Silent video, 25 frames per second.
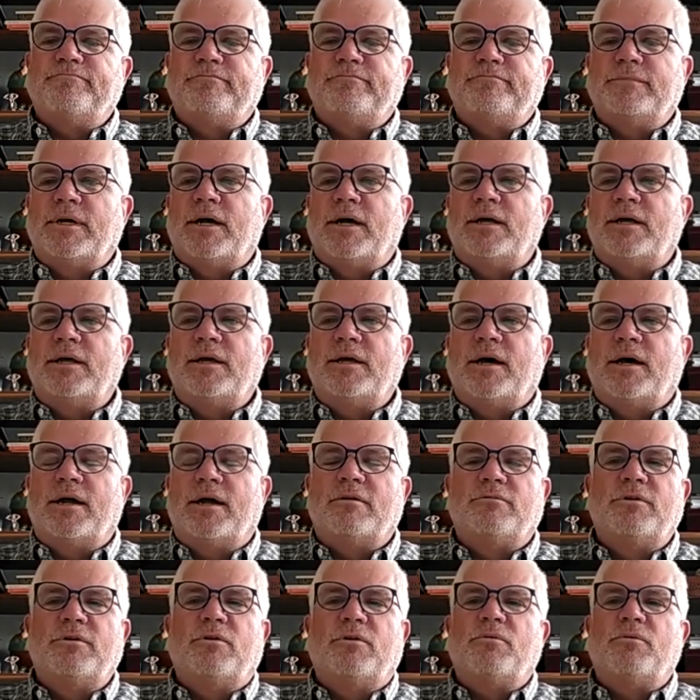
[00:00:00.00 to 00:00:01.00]
I
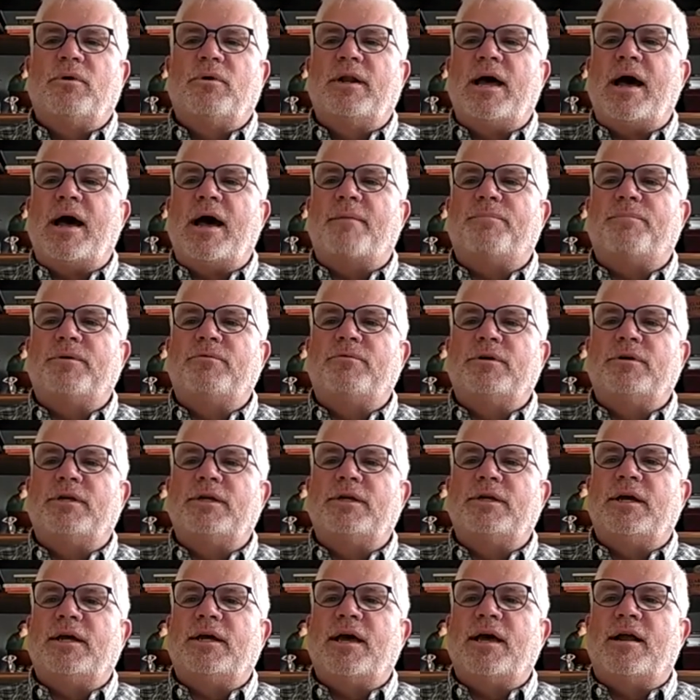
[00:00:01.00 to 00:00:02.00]
don't know what happened really.
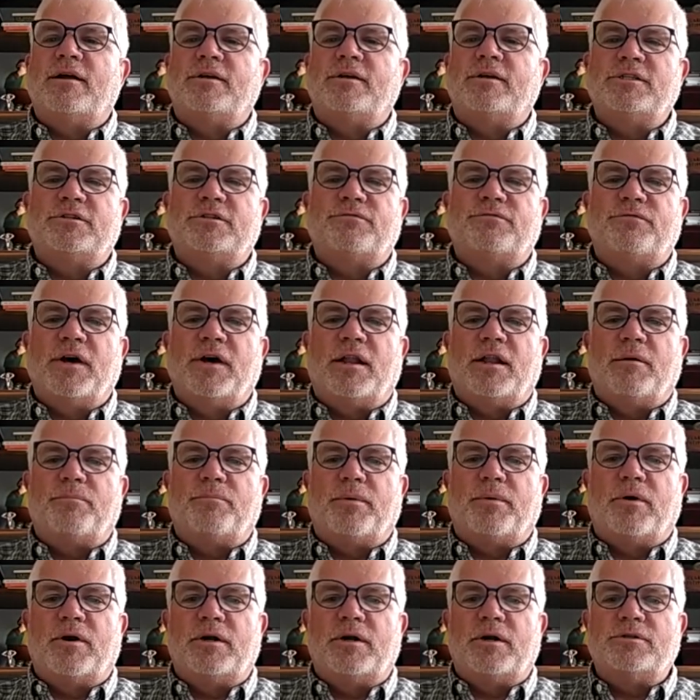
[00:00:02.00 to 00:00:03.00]
It kind of just fell
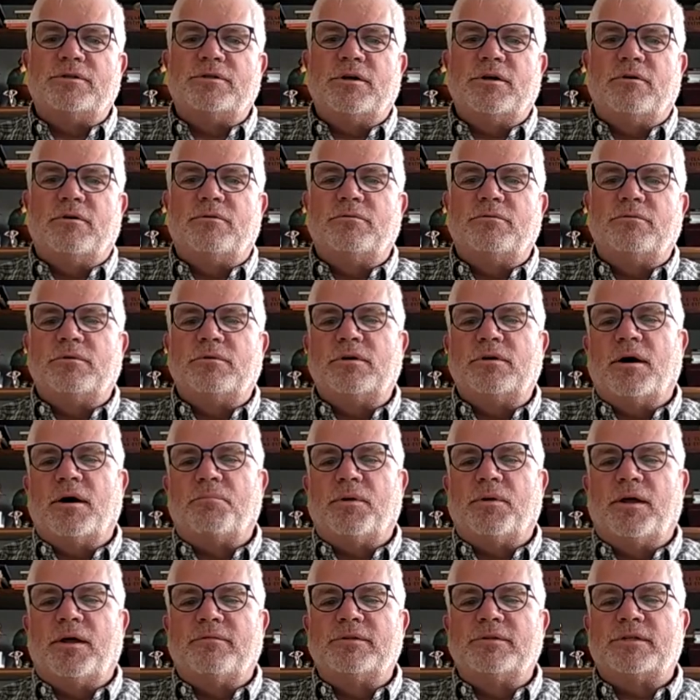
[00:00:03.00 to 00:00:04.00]
apart. So a
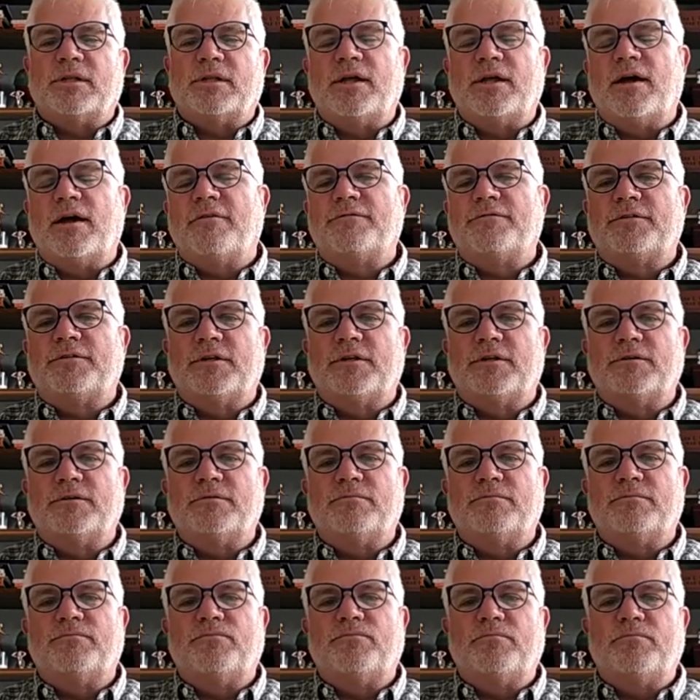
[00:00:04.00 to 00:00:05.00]
couple of us left
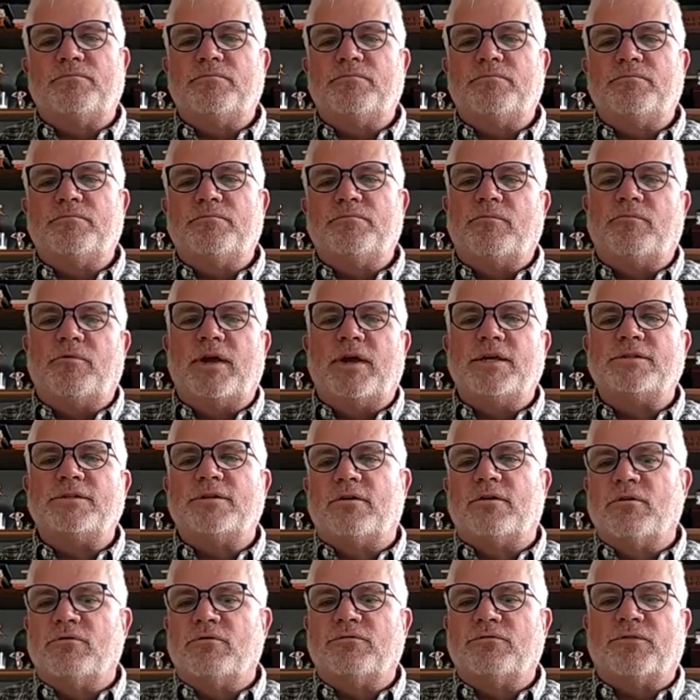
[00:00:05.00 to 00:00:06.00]
and raised our
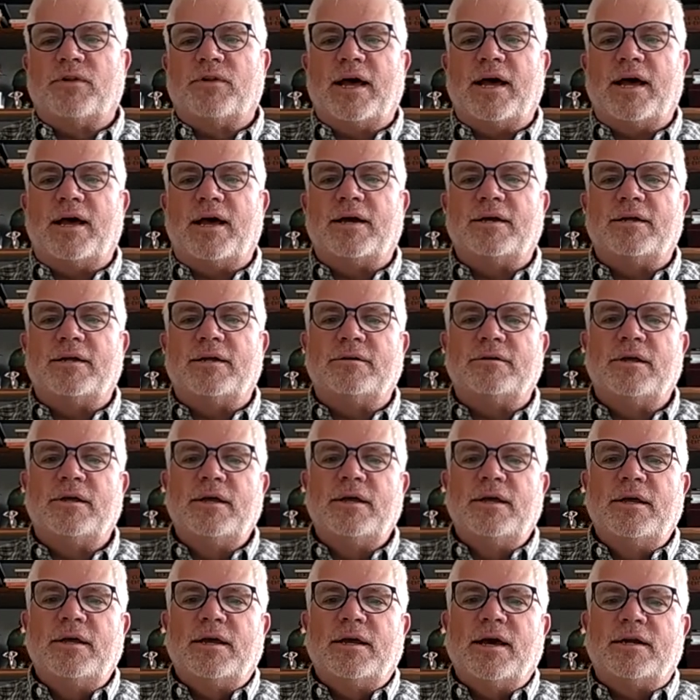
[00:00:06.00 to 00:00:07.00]
own flag and
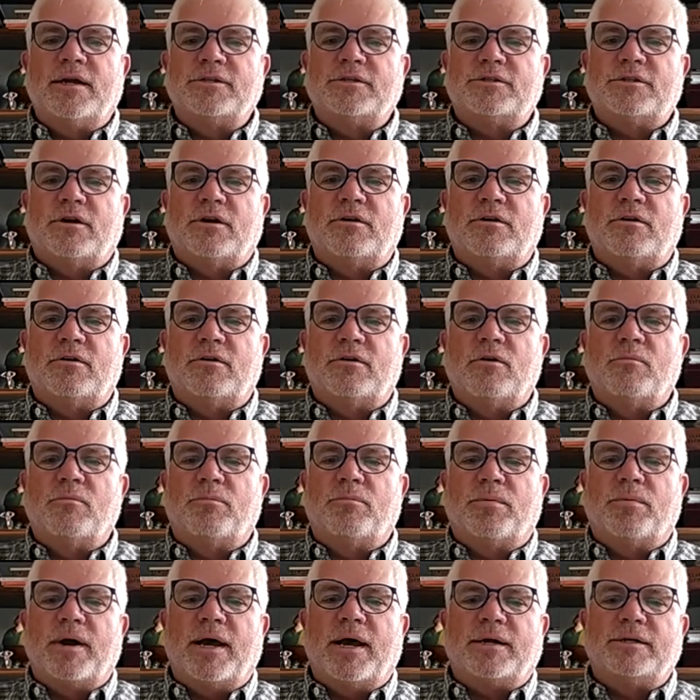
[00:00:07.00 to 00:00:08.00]
kind of started our own
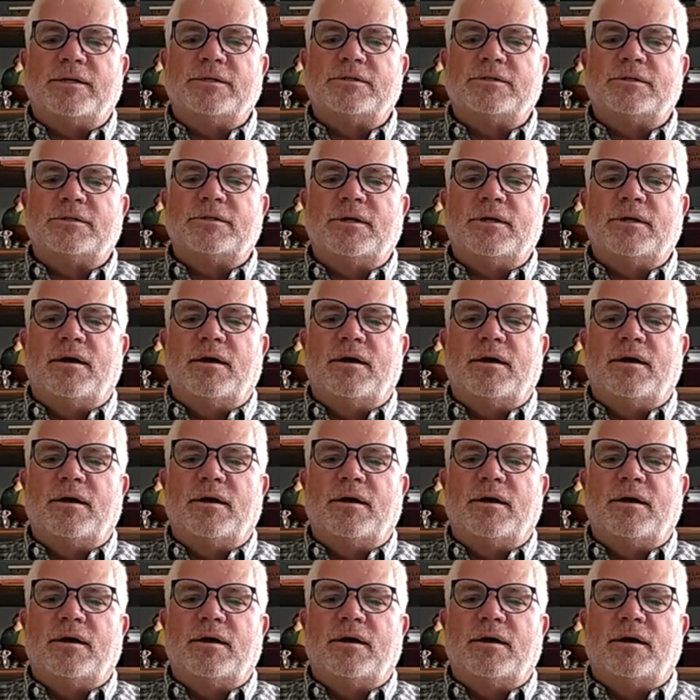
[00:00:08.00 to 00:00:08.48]
practice.